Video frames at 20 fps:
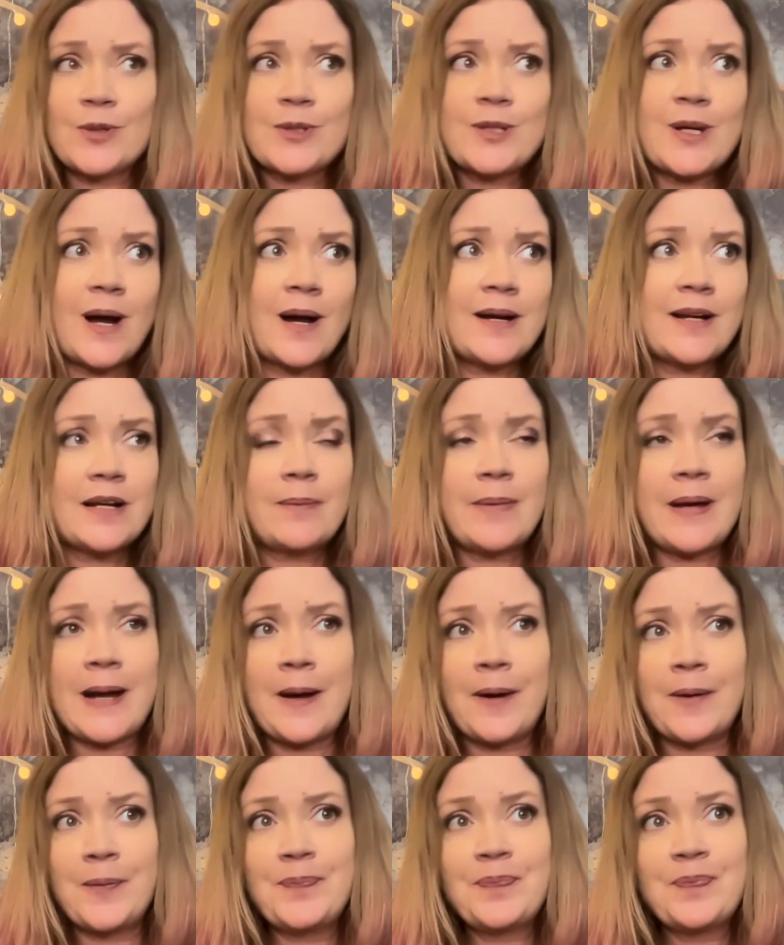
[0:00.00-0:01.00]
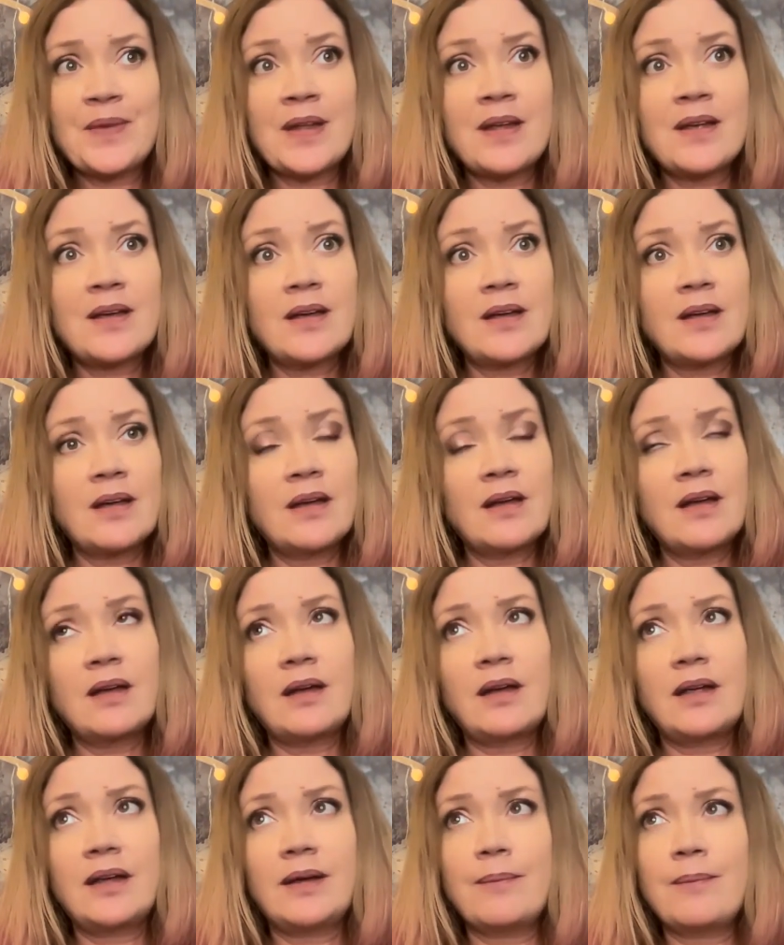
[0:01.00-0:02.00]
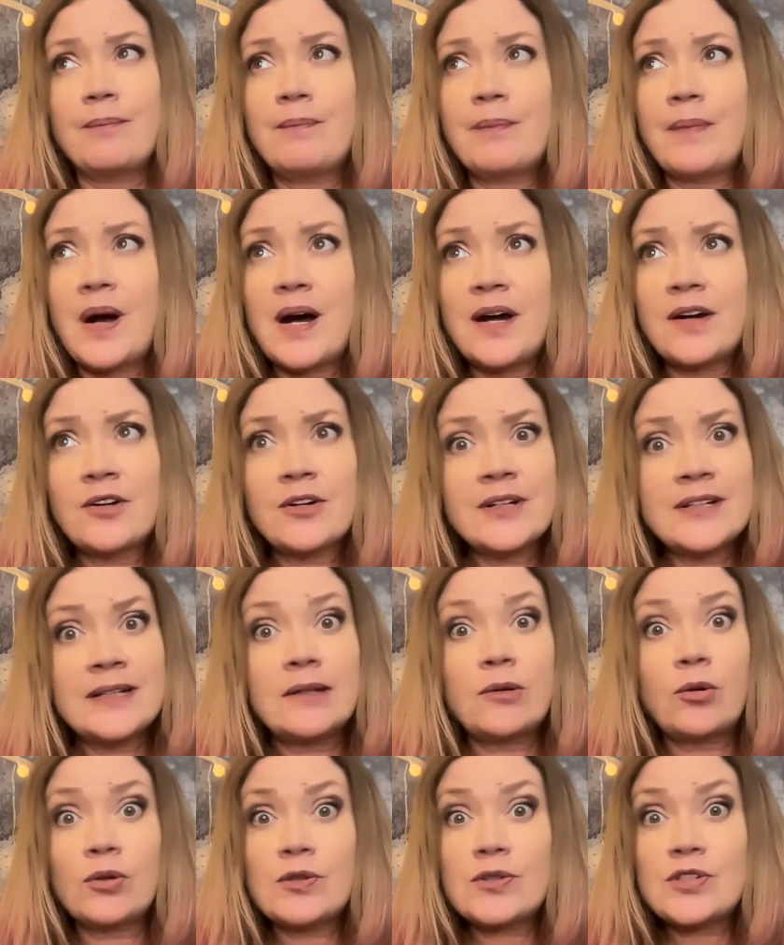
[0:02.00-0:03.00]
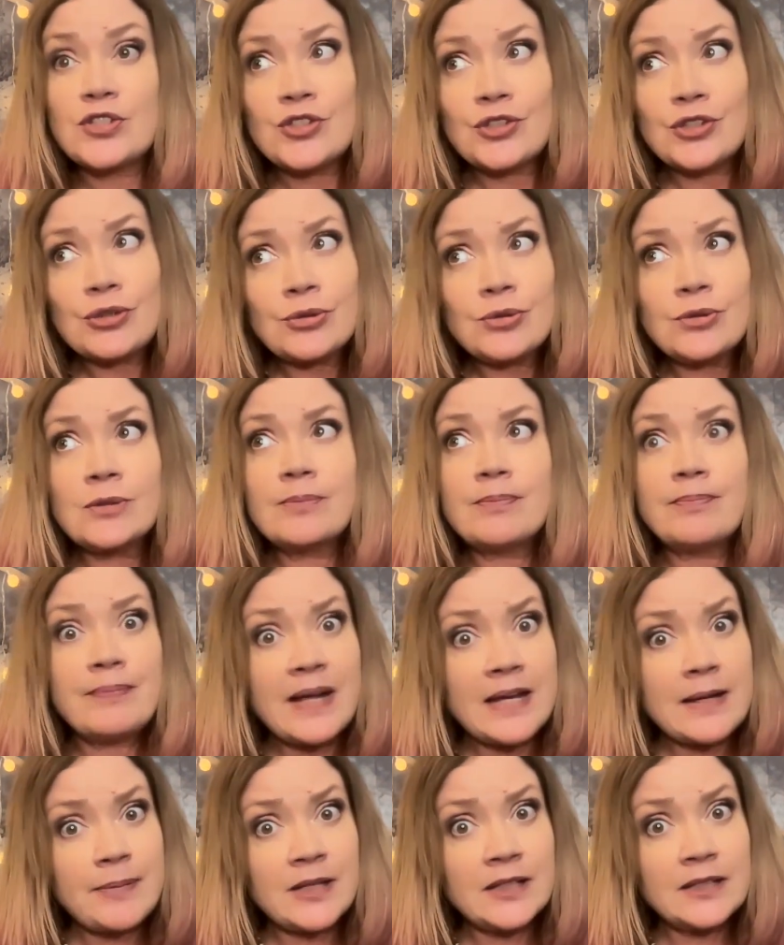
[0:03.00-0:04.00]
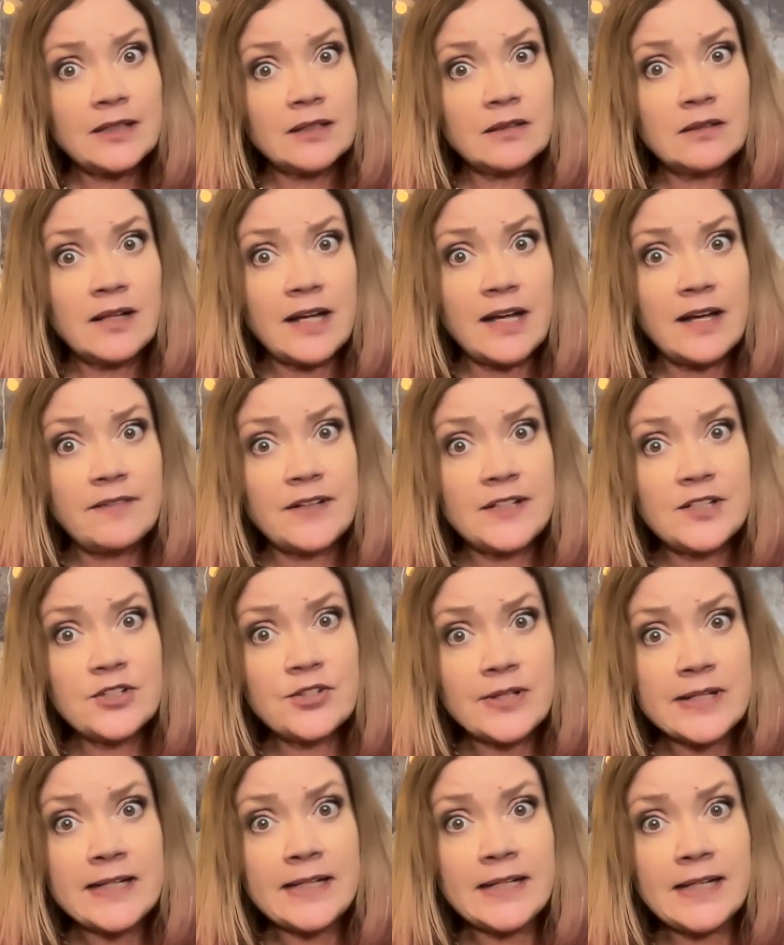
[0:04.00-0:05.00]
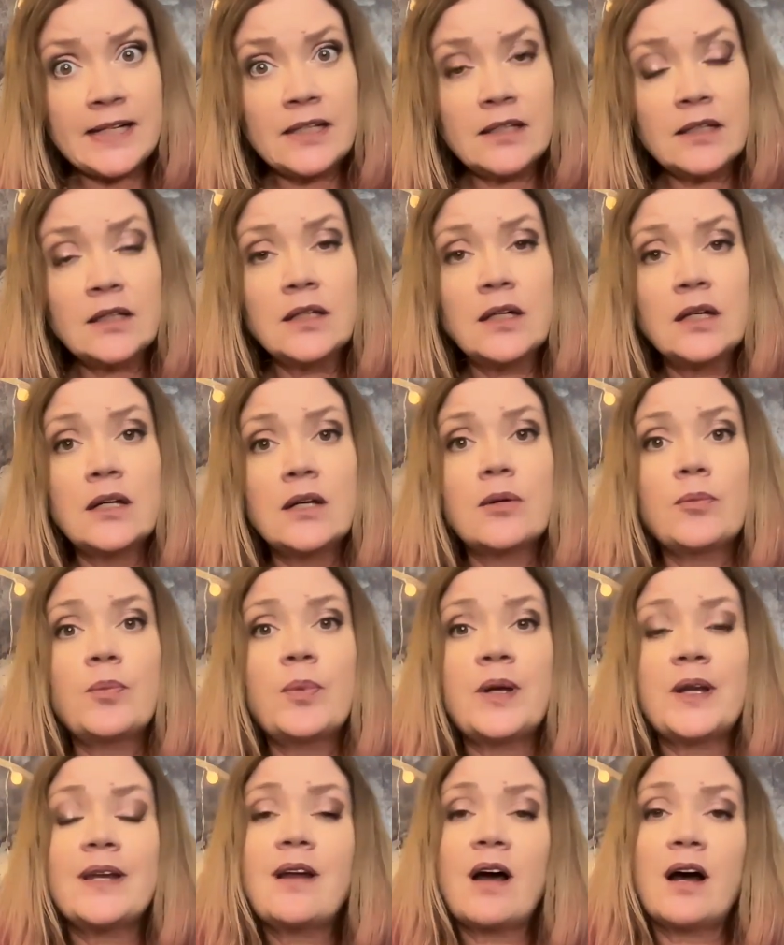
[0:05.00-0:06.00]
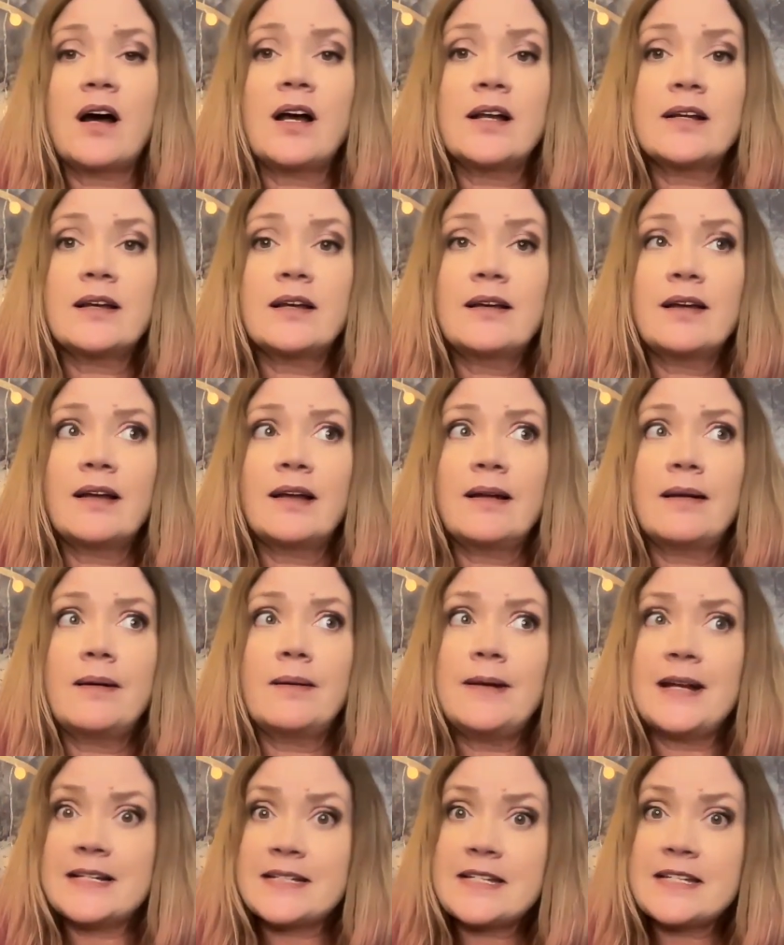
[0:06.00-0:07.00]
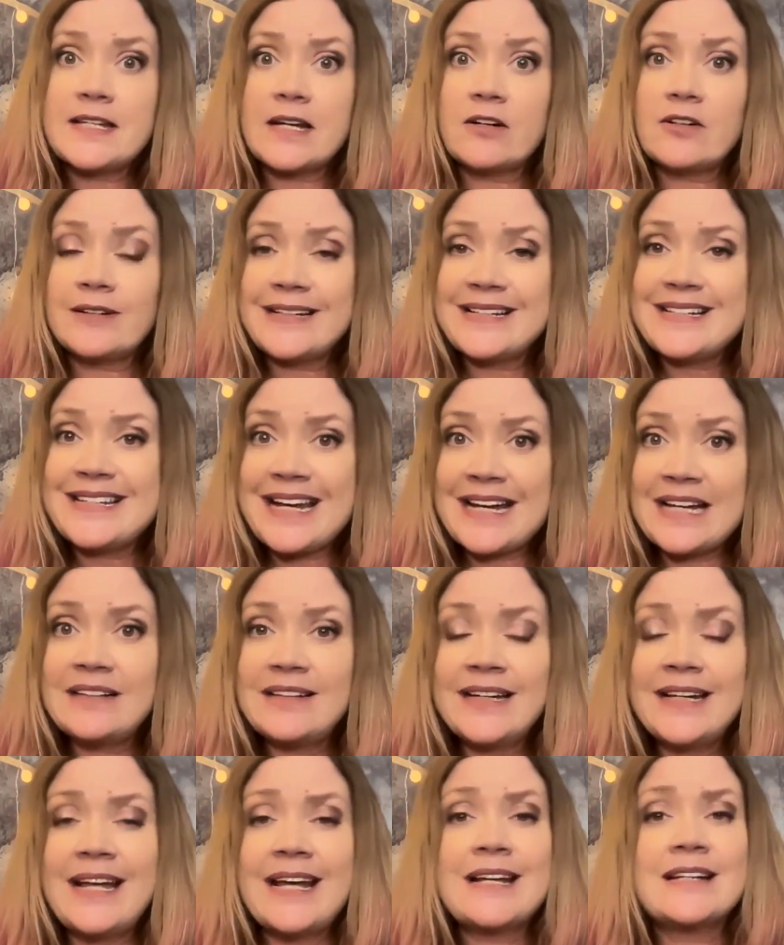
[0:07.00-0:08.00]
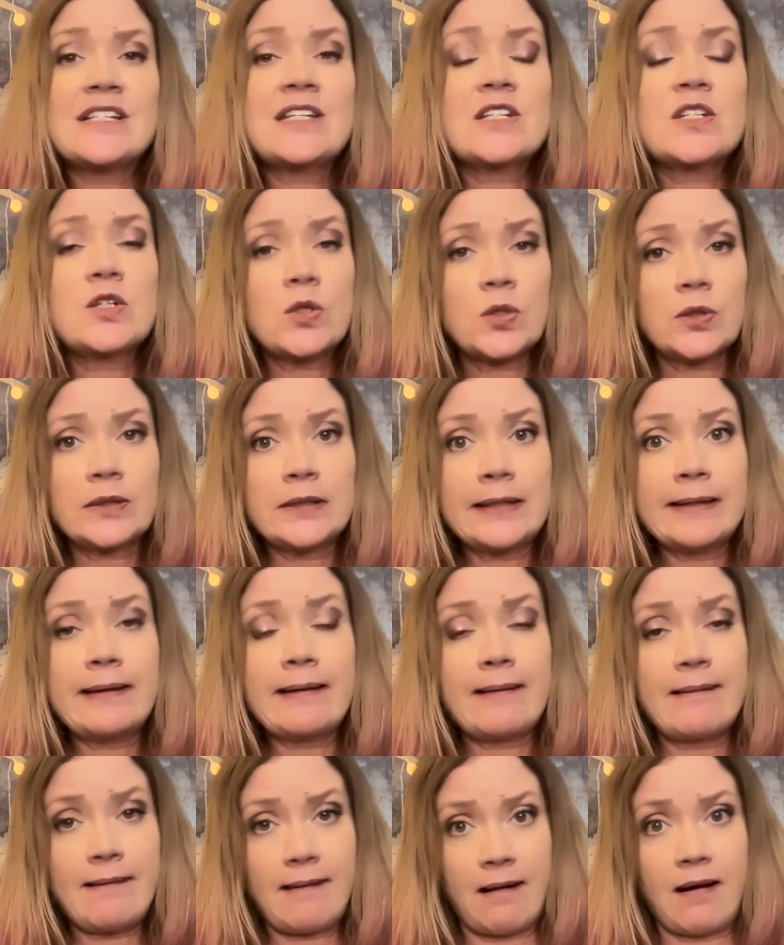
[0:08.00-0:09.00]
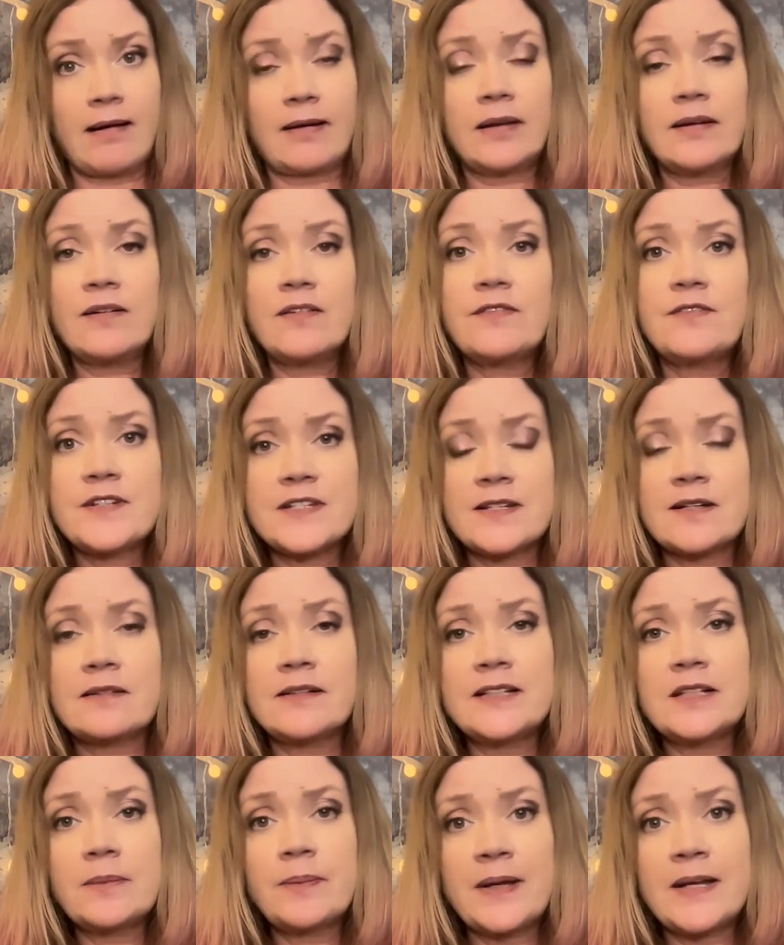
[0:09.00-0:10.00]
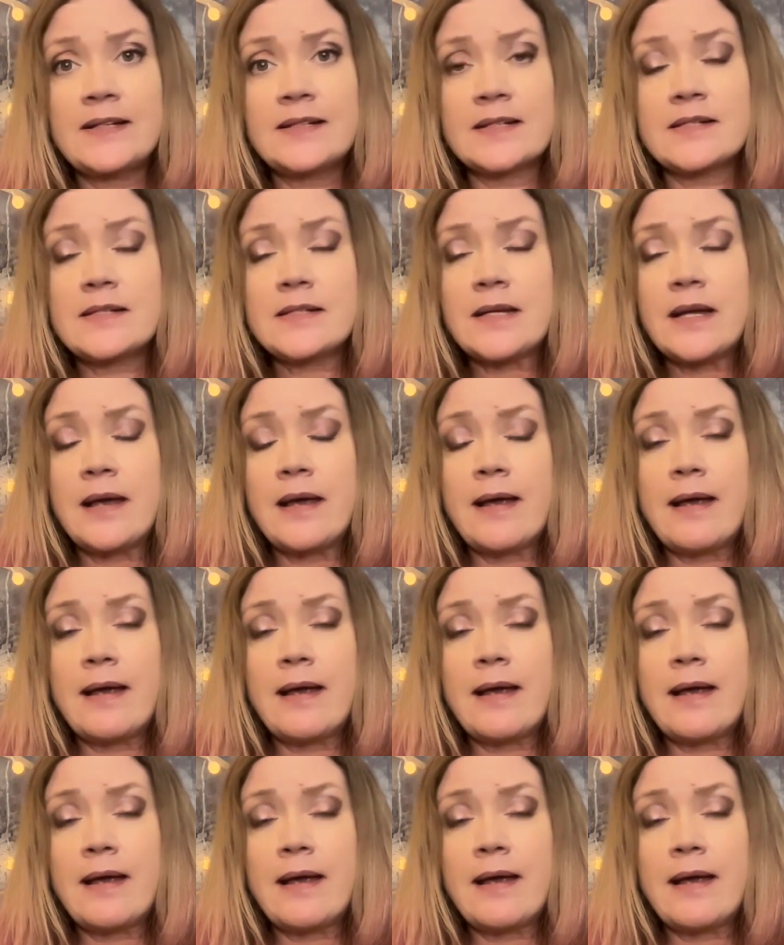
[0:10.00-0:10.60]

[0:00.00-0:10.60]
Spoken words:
We're talking about moderate to maybe a little heavy drinking, but not necessarily daily, and certainly not physically dependent.